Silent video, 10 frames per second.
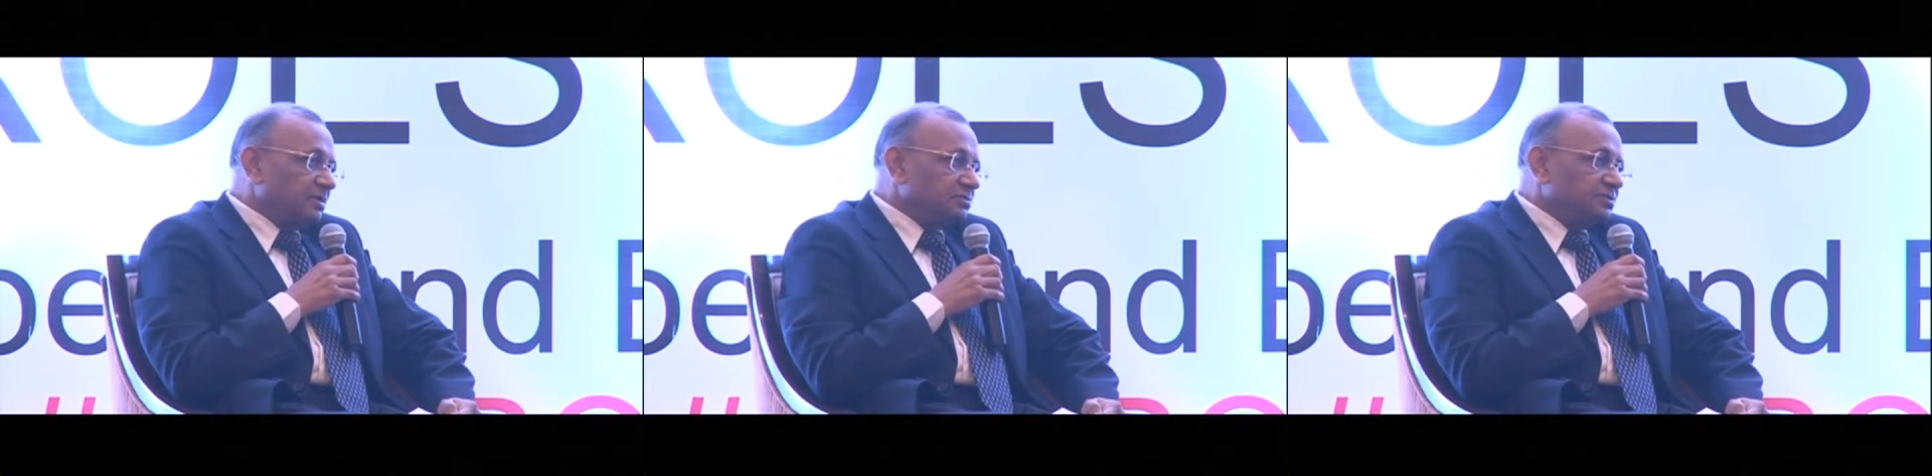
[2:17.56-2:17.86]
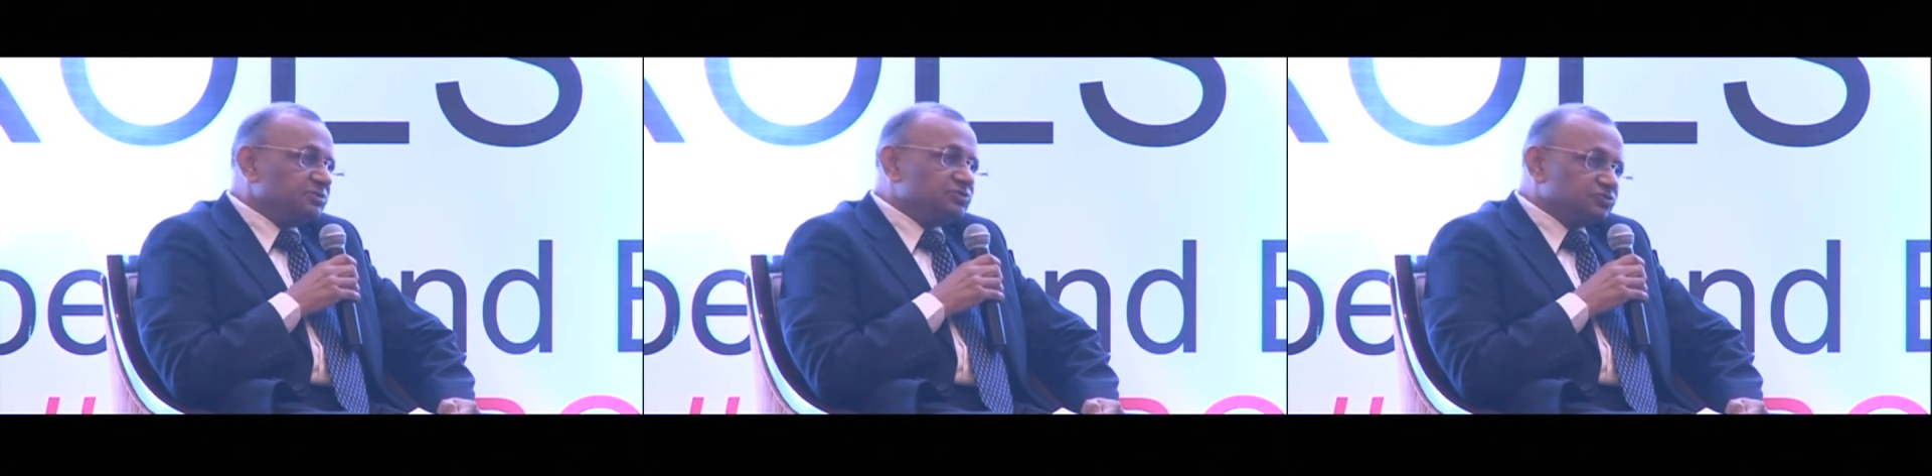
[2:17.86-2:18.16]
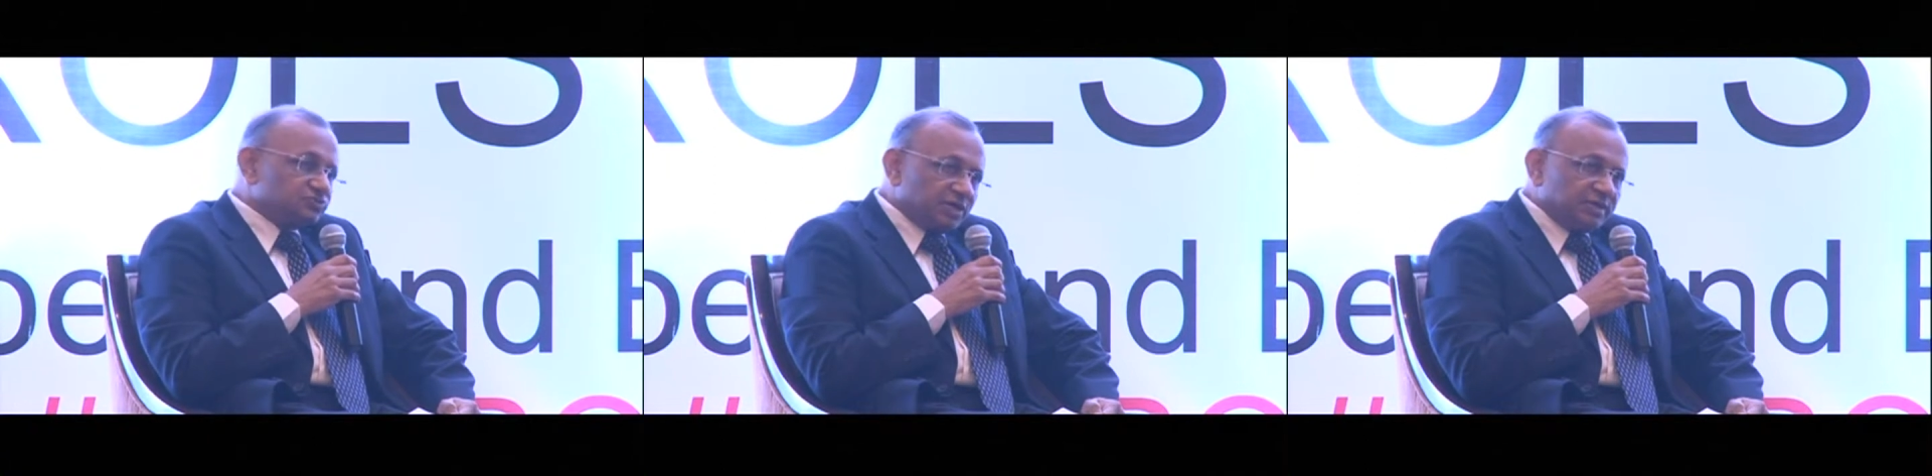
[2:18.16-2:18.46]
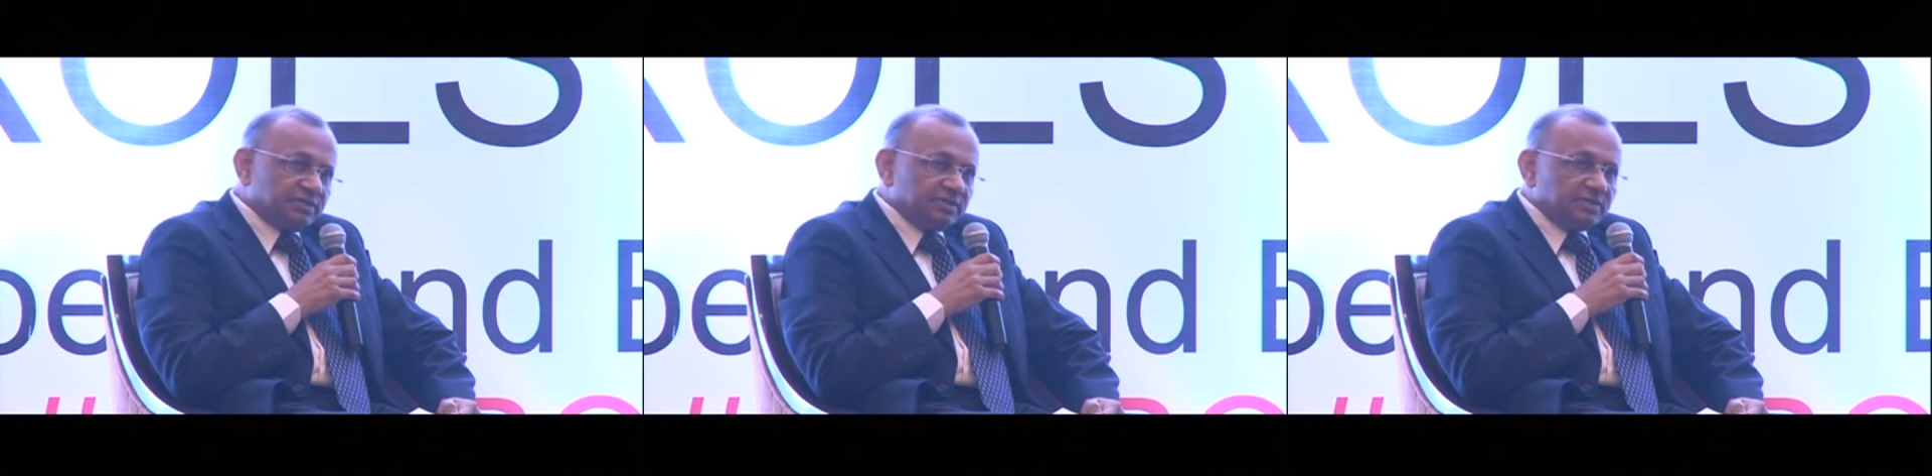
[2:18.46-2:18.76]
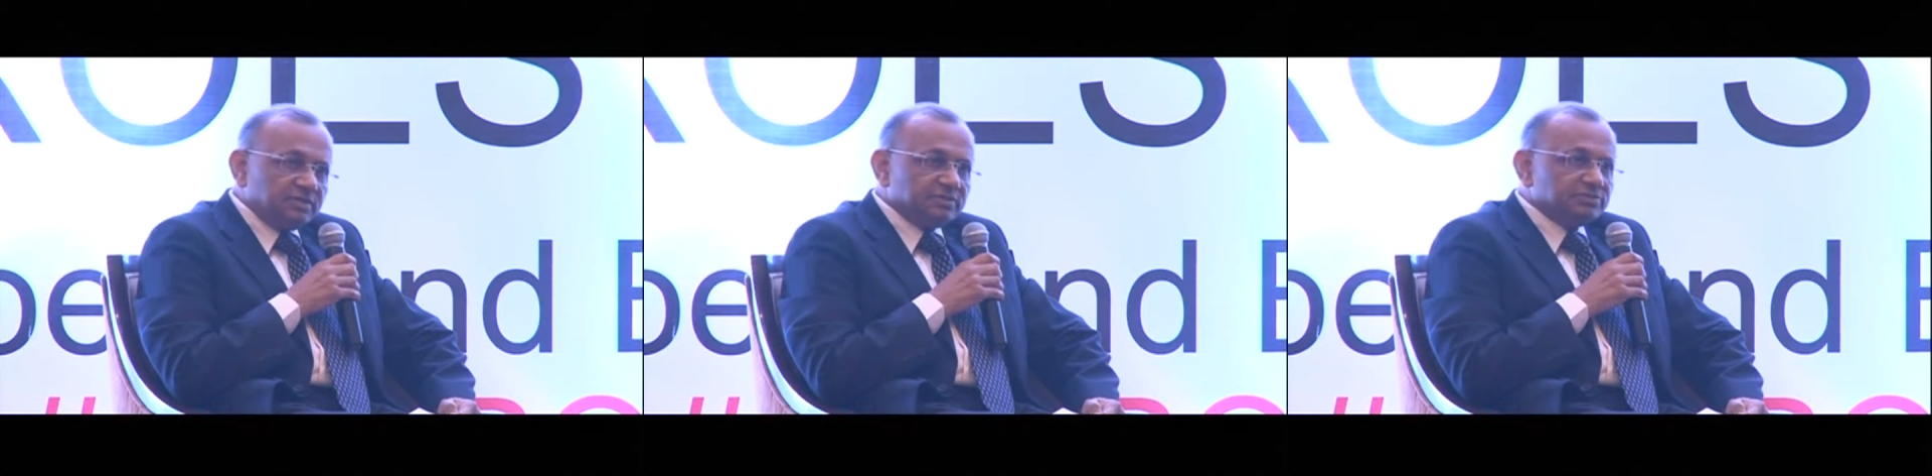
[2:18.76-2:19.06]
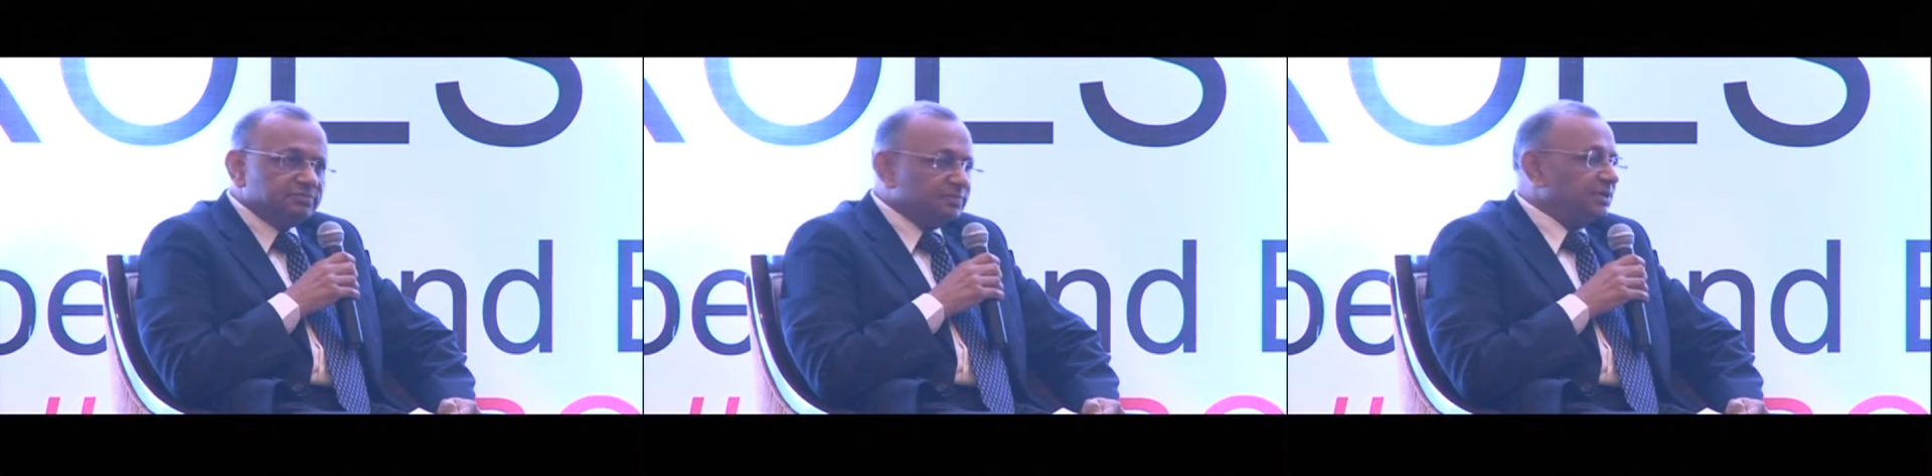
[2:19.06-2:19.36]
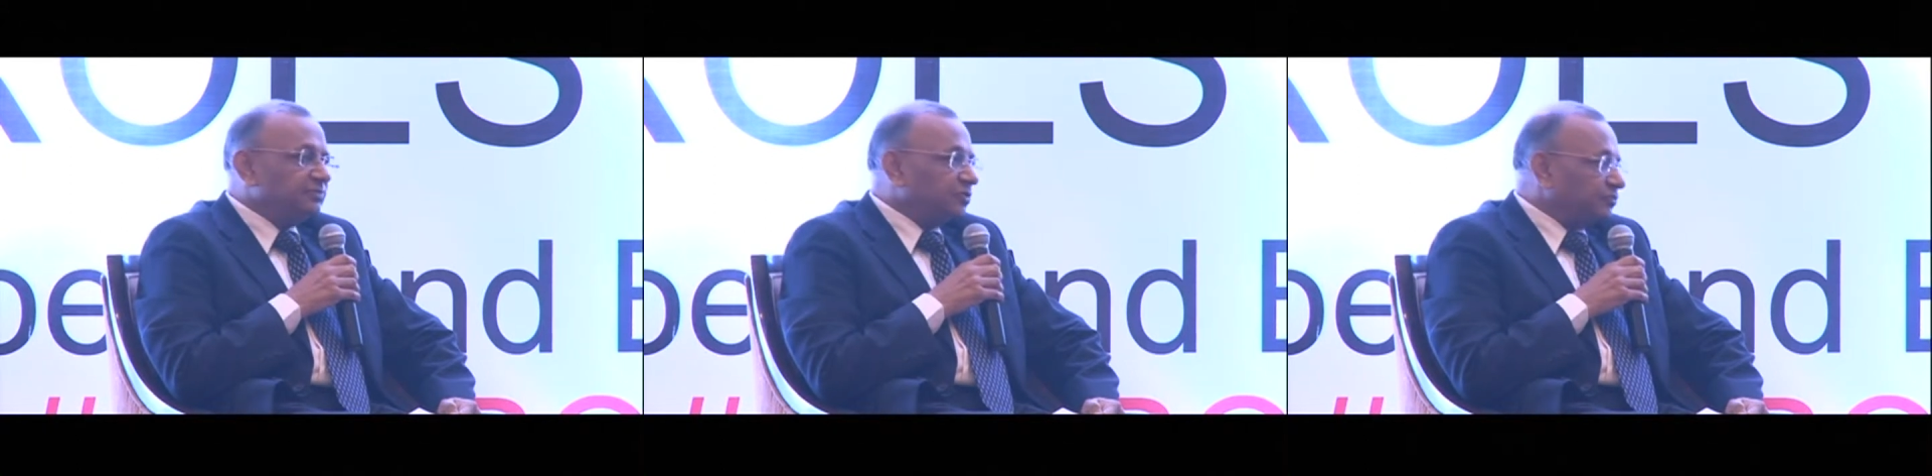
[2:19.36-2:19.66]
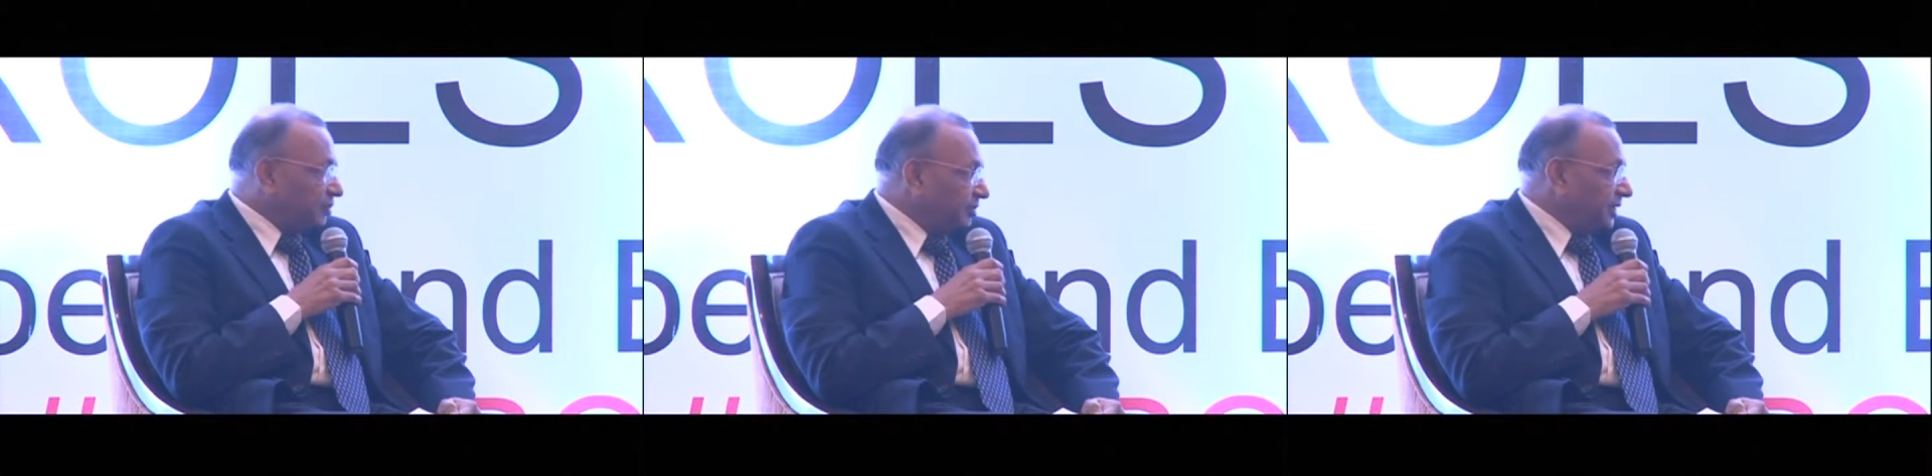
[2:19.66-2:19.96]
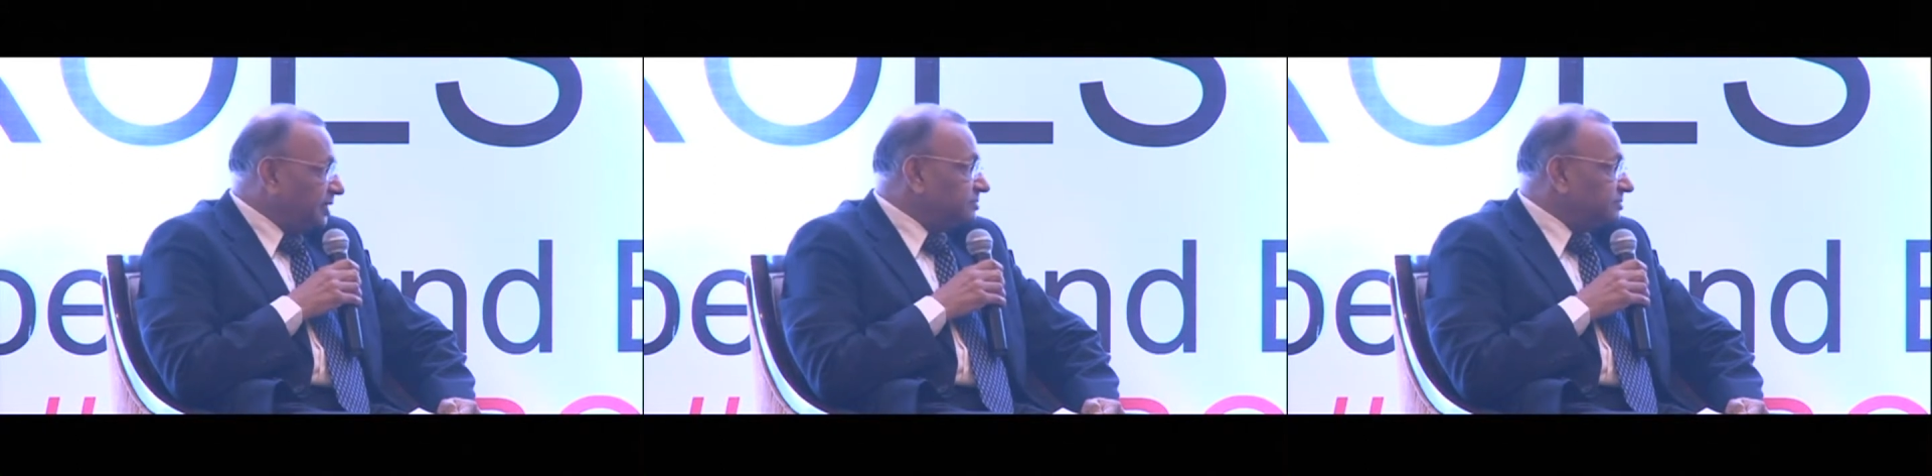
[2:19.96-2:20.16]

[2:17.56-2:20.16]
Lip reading: that the society is made for women.